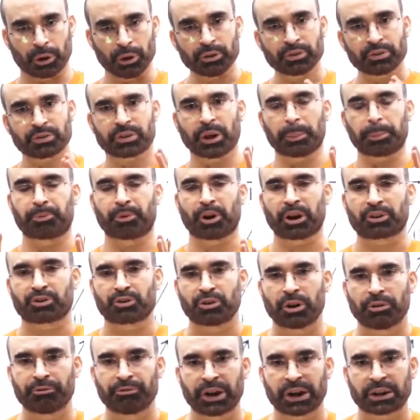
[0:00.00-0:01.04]

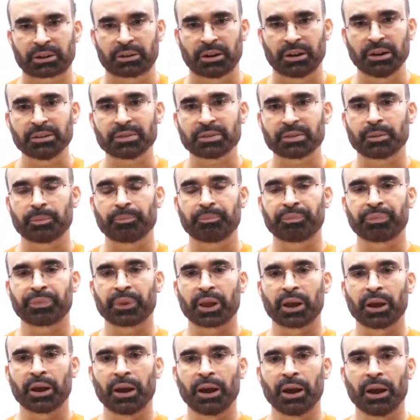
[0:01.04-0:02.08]
Subtraction of vectors
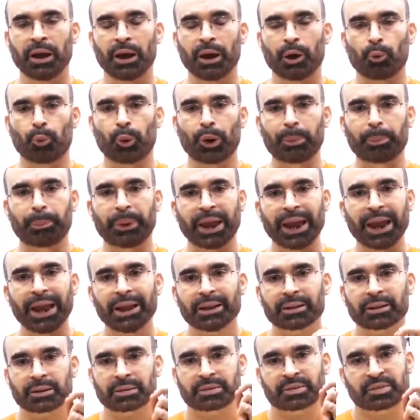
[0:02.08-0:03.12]
will be
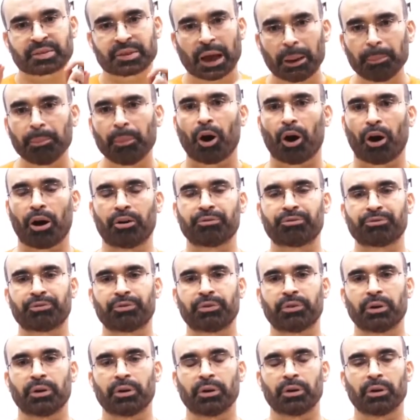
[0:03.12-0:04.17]
the sum of
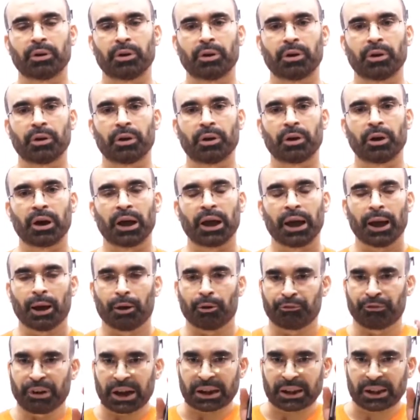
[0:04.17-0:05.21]

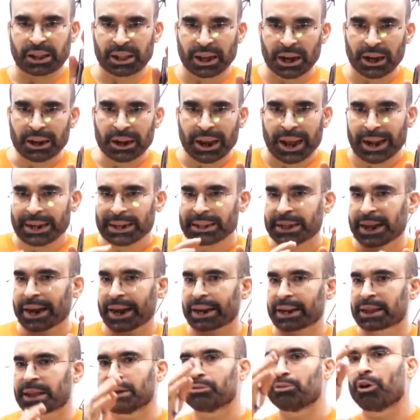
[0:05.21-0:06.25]
vector and
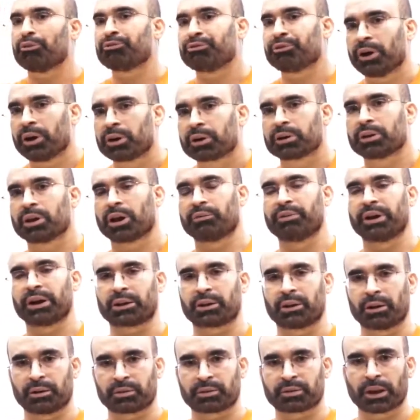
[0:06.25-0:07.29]
negative of another
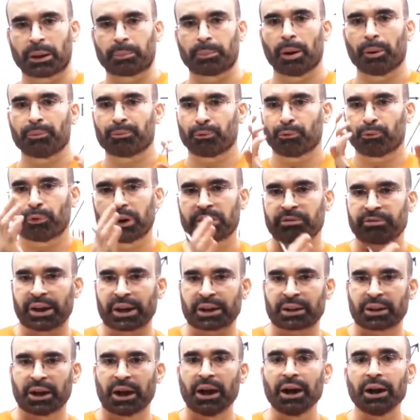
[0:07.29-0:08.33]
vector. Sum of one
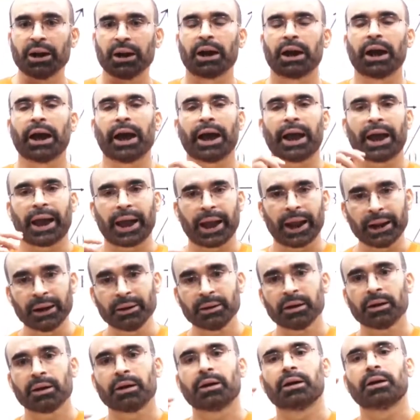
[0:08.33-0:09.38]
vector
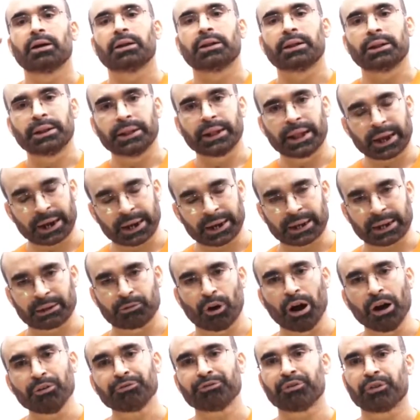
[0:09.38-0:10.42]
and negative
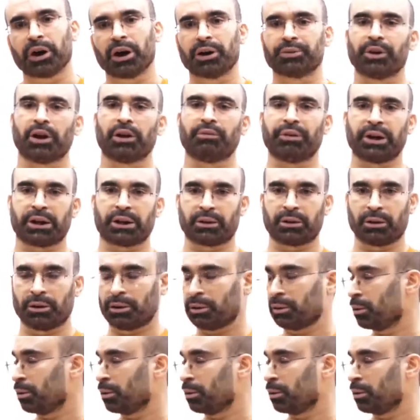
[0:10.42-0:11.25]
of other vector.